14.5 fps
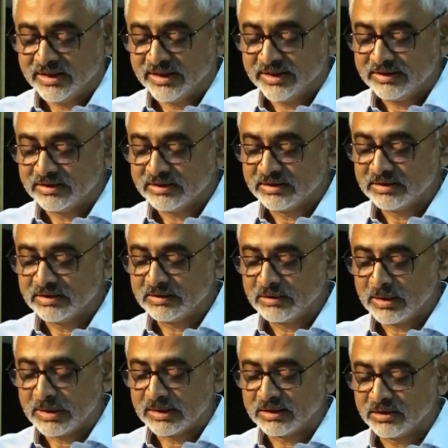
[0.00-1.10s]
And uh,
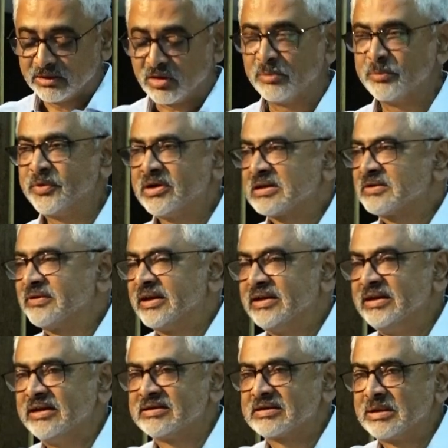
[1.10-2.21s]
uh computers were
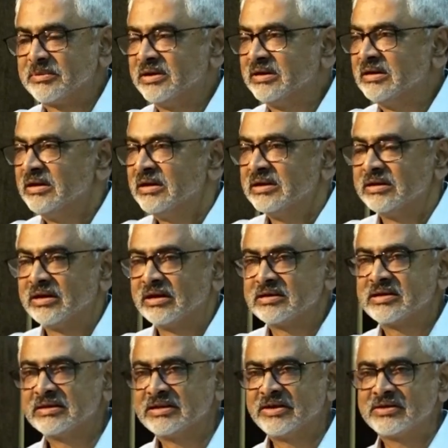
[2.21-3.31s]
aliens. I mean, uh,
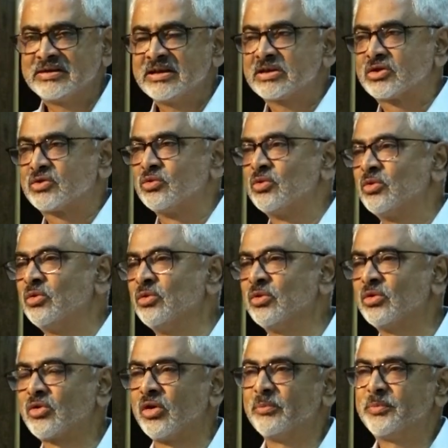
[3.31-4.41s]
there are just
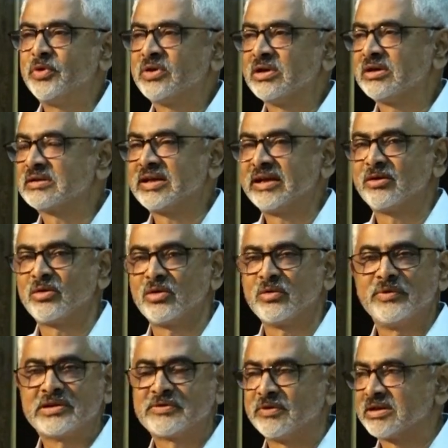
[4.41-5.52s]
two computers. I don't know
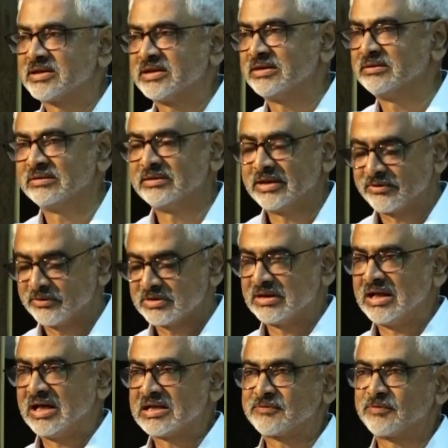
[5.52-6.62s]
which version. There was a
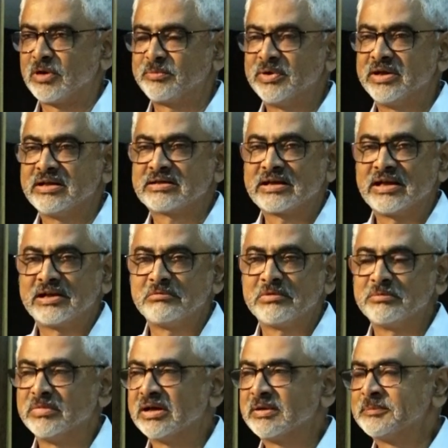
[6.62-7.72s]
large floppy disk, I
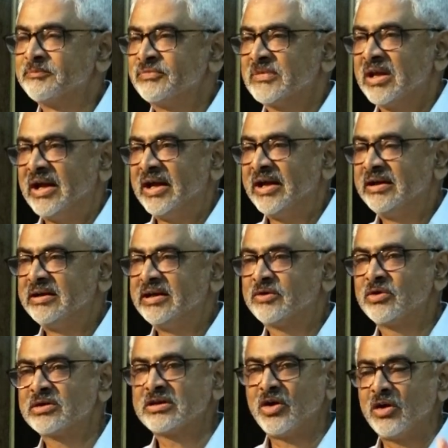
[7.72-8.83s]
remember. And it
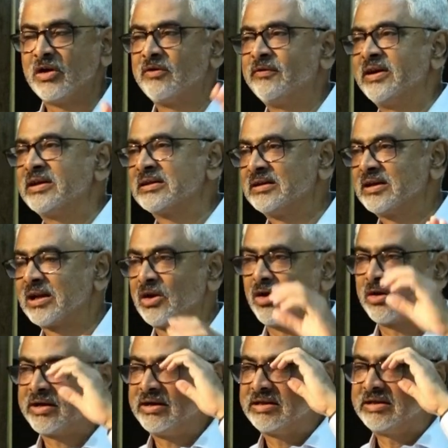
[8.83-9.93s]
was always under
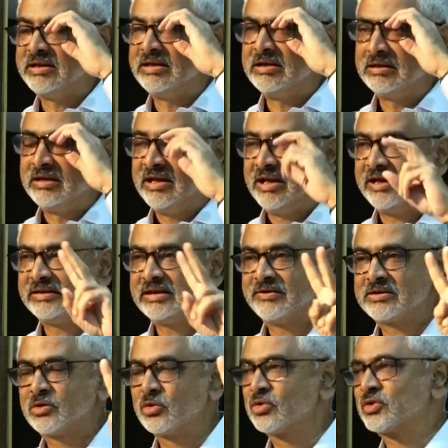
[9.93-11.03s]
lock and key. And there
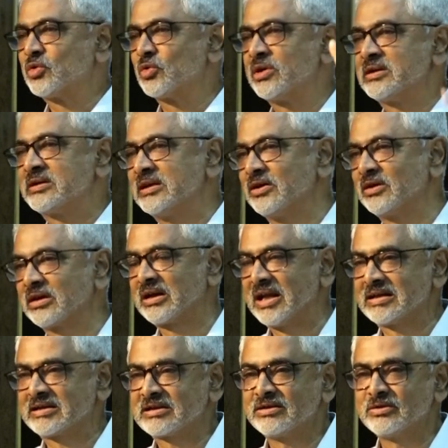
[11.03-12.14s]
were two students in
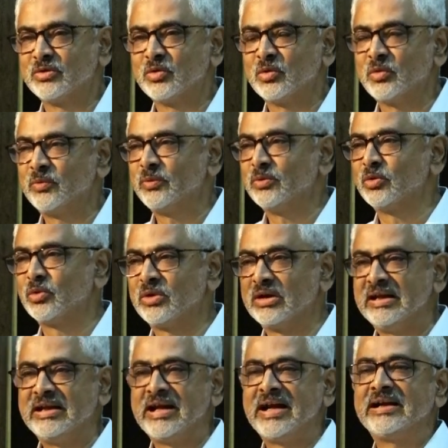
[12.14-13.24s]
class who
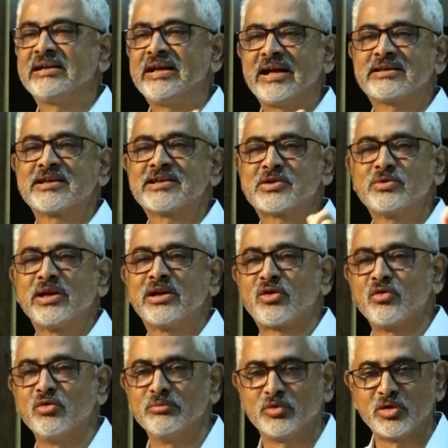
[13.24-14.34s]
only had the access to that
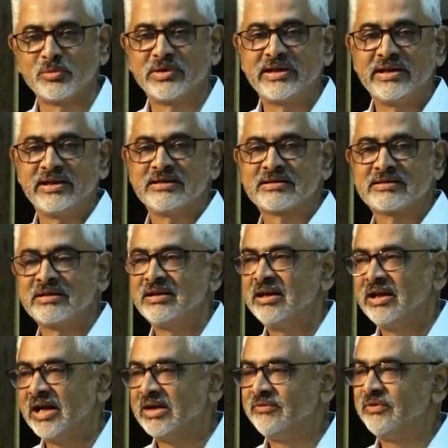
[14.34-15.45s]
room, nobody else.
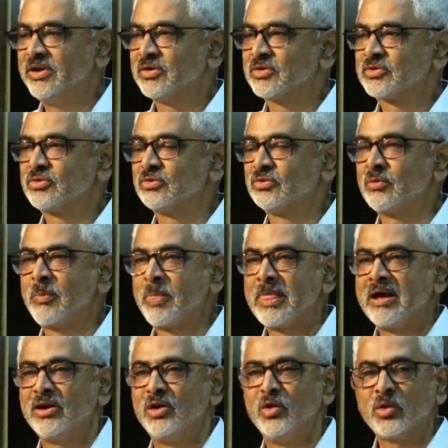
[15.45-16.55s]
And we used to
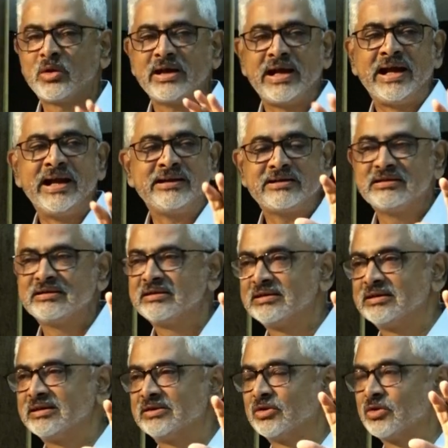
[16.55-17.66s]
look at
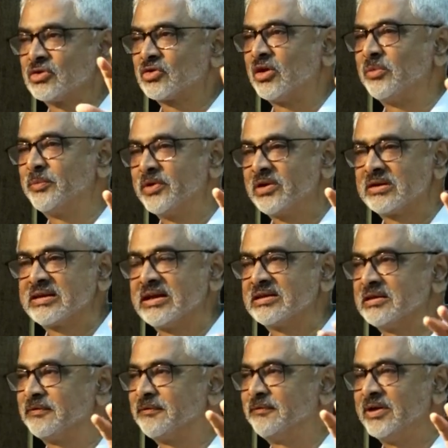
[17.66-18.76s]
uh, those computers
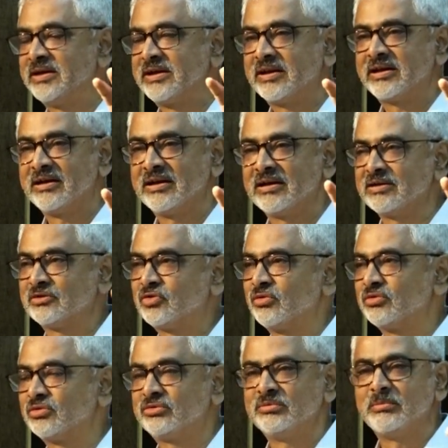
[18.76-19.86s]
as if we are taking a
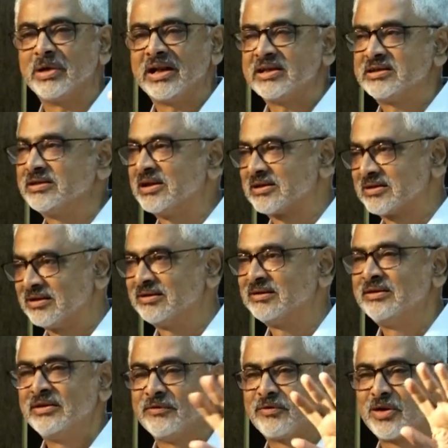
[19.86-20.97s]
Balaji darshan
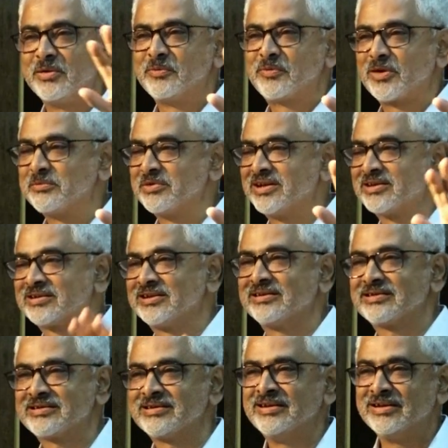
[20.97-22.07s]
from, from a
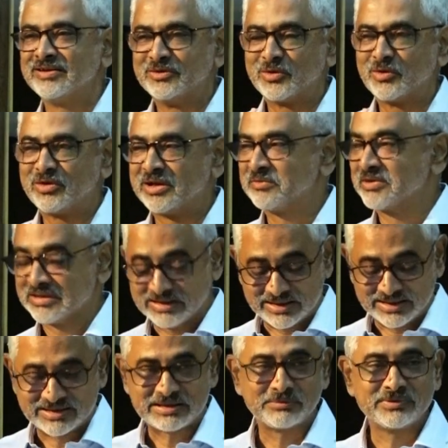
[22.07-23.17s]
distance, Guru
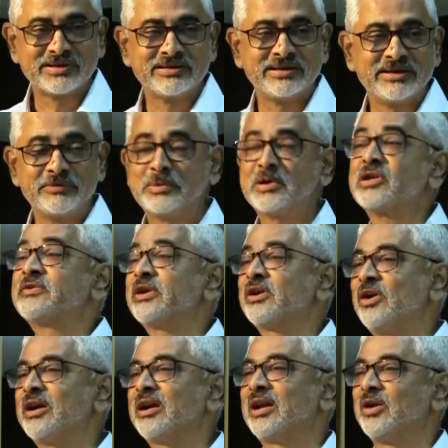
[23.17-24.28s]
Namaskar, Asha Bhajatini, because we are
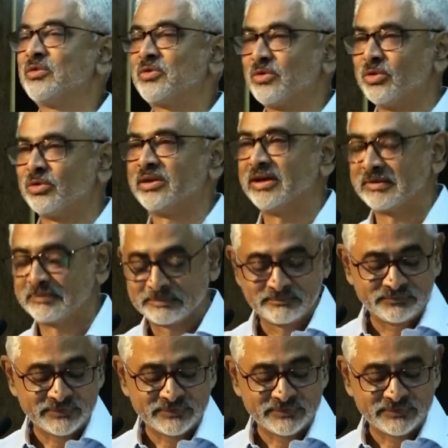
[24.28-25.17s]
not allowed to go there.